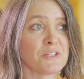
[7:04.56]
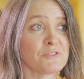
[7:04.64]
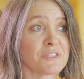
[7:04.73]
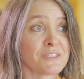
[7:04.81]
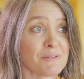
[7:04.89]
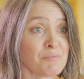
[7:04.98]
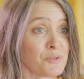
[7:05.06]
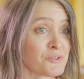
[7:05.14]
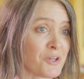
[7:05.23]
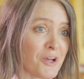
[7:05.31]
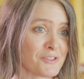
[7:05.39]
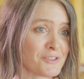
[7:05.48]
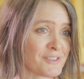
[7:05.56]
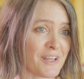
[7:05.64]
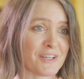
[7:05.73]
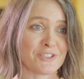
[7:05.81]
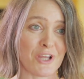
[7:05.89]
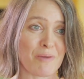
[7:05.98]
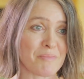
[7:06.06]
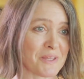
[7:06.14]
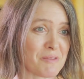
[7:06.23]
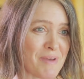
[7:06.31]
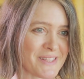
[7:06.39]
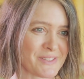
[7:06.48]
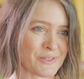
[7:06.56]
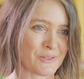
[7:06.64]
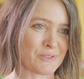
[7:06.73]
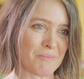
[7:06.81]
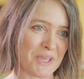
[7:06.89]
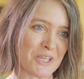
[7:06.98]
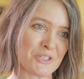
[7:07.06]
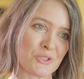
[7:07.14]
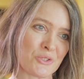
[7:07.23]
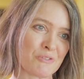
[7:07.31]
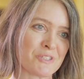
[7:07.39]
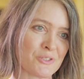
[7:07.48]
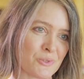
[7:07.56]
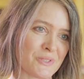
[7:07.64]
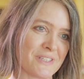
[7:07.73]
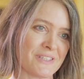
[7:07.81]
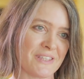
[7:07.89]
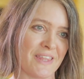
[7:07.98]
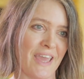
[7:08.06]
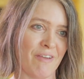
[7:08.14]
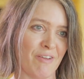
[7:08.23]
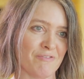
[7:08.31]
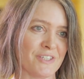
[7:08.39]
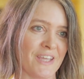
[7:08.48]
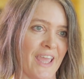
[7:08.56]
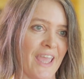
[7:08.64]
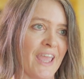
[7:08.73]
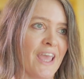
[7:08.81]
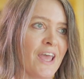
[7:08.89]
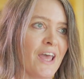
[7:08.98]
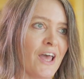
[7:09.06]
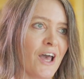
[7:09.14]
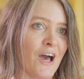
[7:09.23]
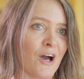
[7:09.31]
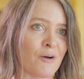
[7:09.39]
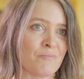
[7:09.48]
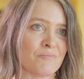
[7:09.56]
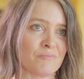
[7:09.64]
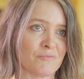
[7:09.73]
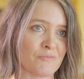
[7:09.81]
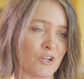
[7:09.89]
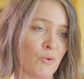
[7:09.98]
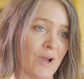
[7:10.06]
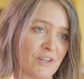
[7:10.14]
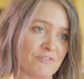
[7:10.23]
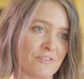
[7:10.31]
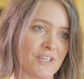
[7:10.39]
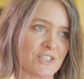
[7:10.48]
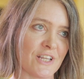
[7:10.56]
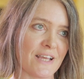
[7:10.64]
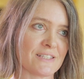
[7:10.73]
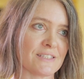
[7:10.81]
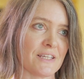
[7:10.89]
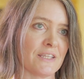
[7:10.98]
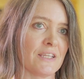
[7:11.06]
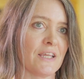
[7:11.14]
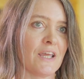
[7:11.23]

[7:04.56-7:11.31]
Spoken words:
I do the simple tasks, like sharpening the pencils, making sure the resources are there every day, required for each lesson.